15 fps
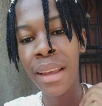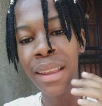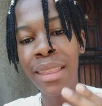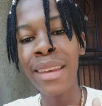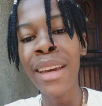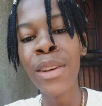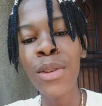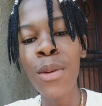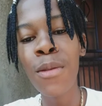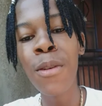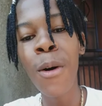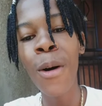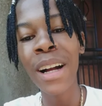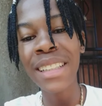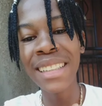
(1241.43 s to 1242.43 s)
thank you for
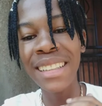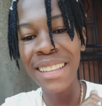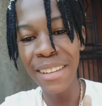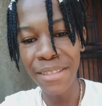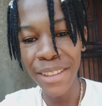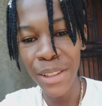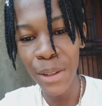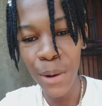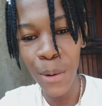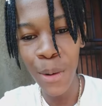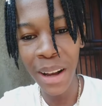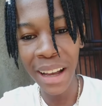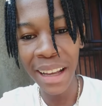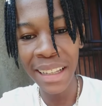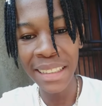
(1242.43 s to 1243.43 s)
watching the video,
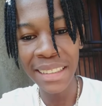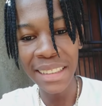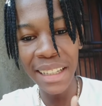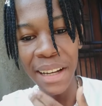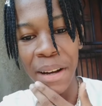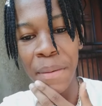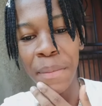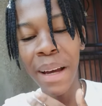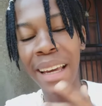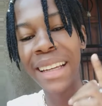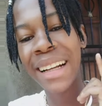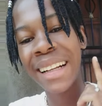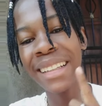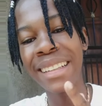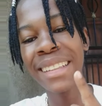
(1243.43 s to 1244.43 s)
guys. I
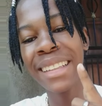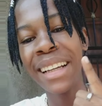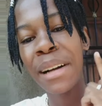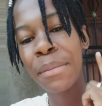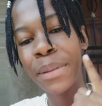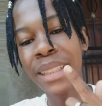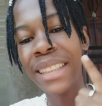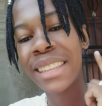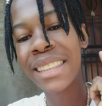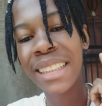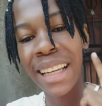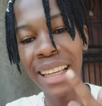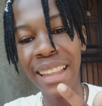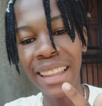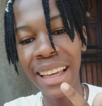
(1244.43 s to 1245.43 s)
really
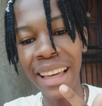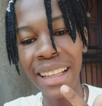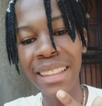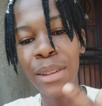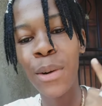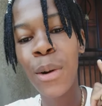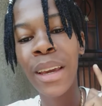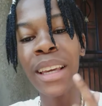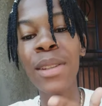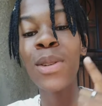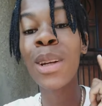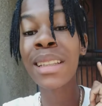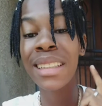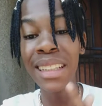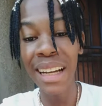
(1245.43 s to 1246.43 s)
appreciate that.
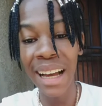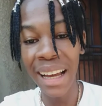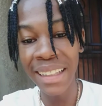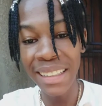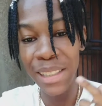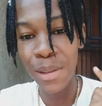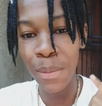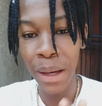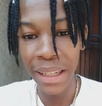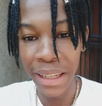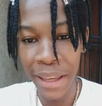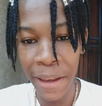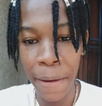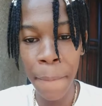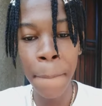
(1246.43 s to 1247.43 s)
Koketso Tingan is my
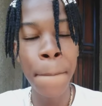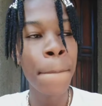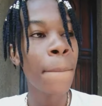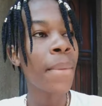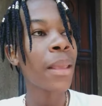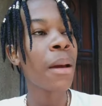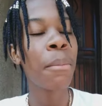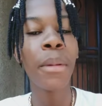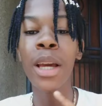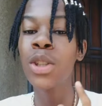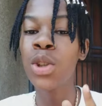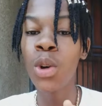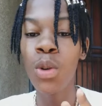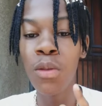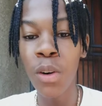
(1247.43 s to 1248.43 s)
name. Make
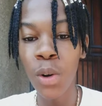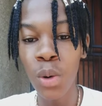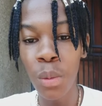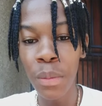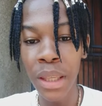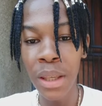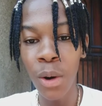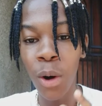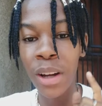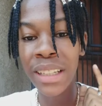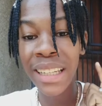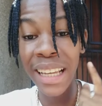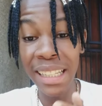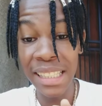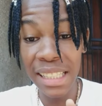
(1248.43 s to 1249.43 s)
sure you follow me on
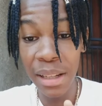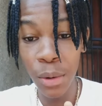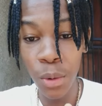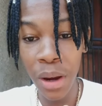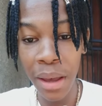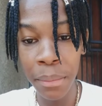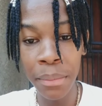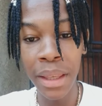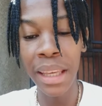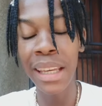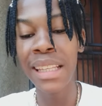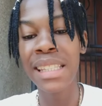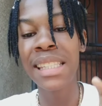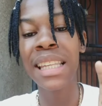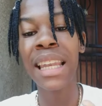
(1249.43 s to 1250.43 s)
Instagram.
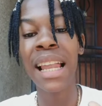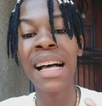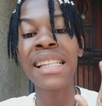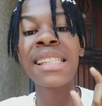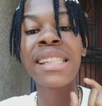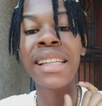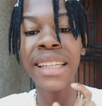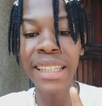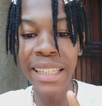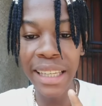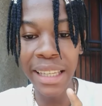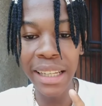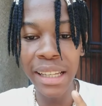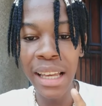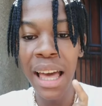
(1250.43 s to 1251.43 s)
It's
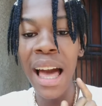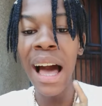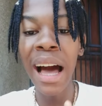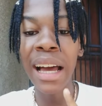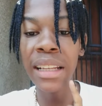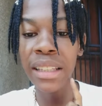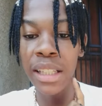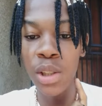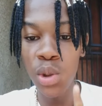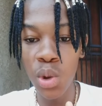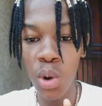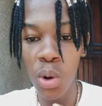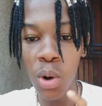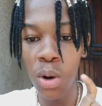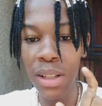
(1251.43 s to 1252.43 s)

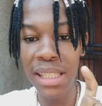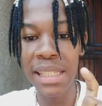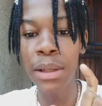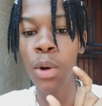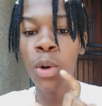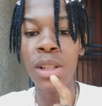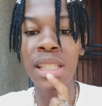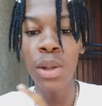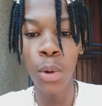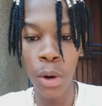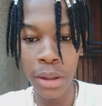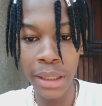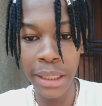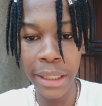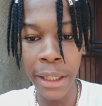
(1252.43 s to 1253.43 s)

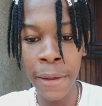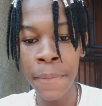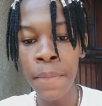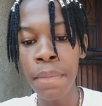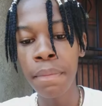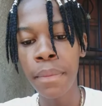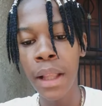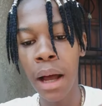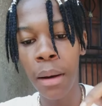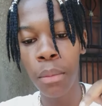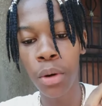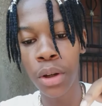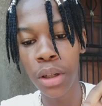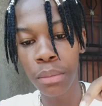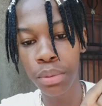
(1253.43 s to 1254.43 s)
lastking_003. I'm
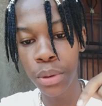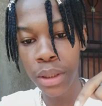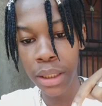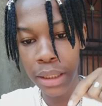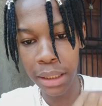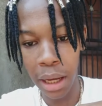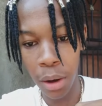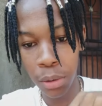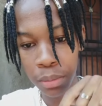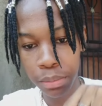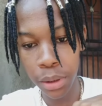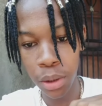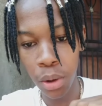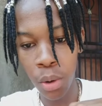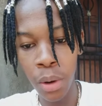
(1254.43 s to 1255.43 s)
gonna put it down
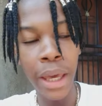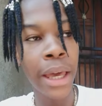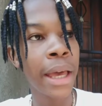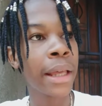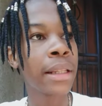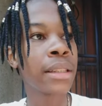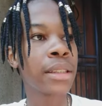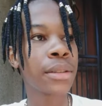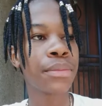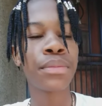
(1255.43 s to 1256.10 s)
below. And